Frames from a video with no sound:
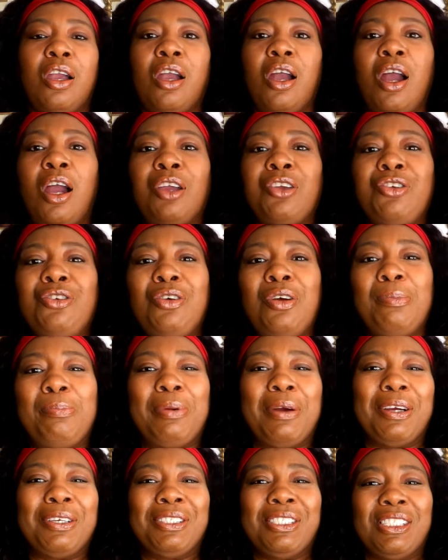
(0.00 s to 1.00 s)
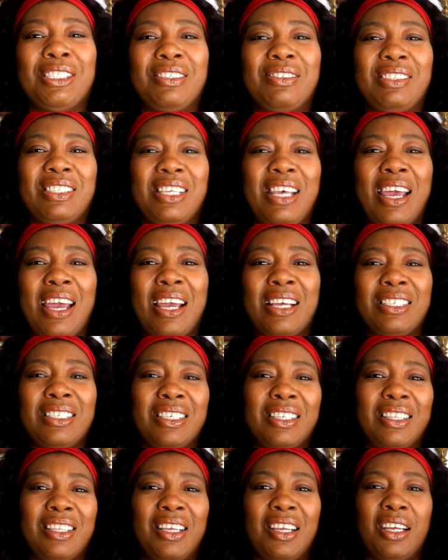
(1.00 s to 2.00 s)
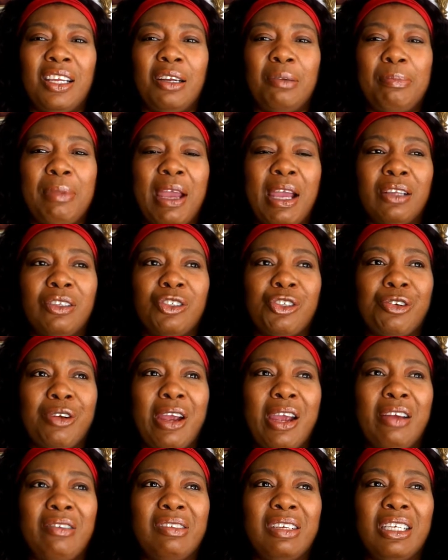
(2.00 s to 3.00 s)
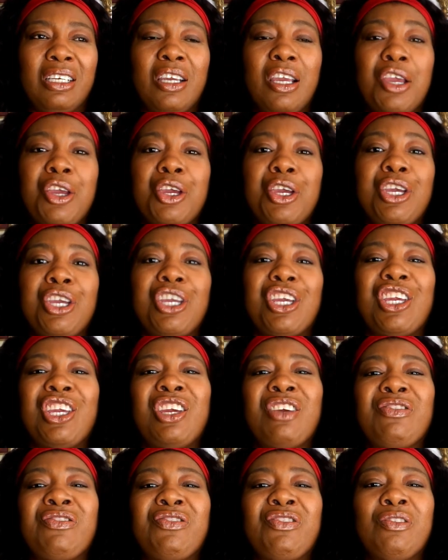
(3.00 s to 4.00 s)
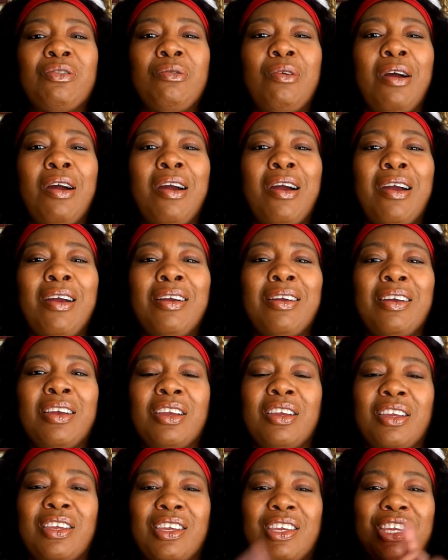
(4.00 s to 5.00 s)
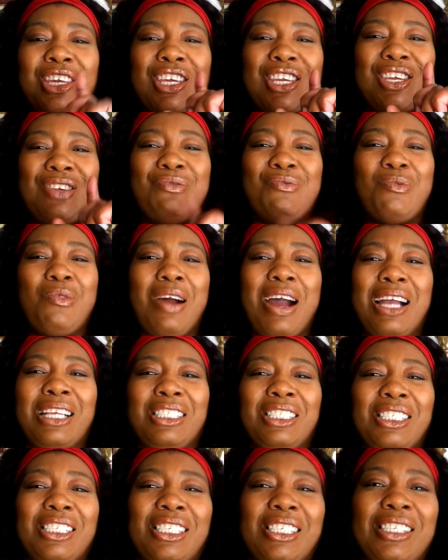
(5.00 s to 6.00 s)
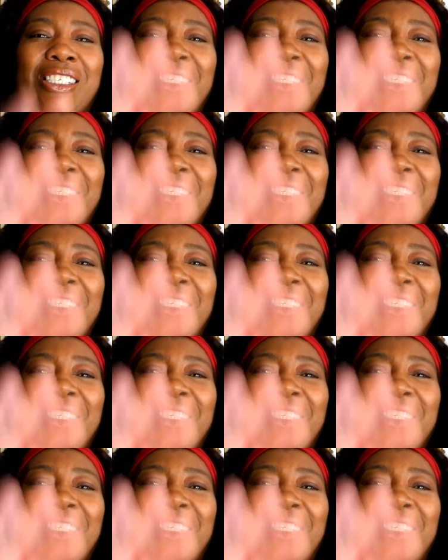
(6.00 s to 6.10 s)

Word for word: Are you a person of size and thinking about traveling? If you are, keep watching.